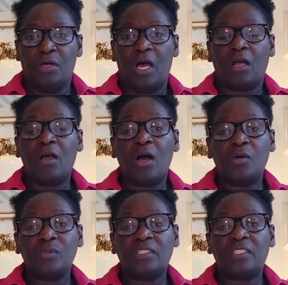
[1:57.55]

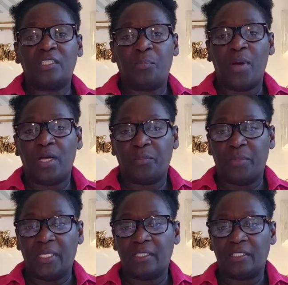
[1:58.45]
accounts
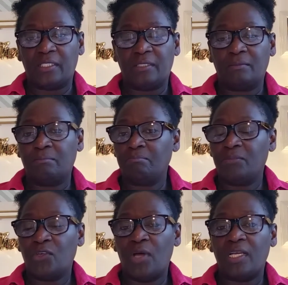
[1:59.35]
department,
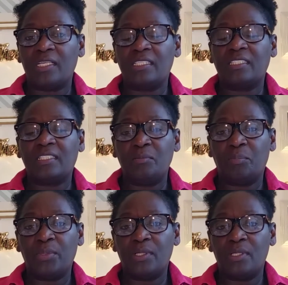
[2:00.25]
right? A
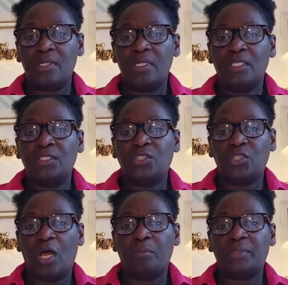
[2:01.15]
simple
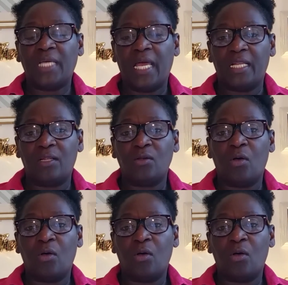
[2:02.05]
job title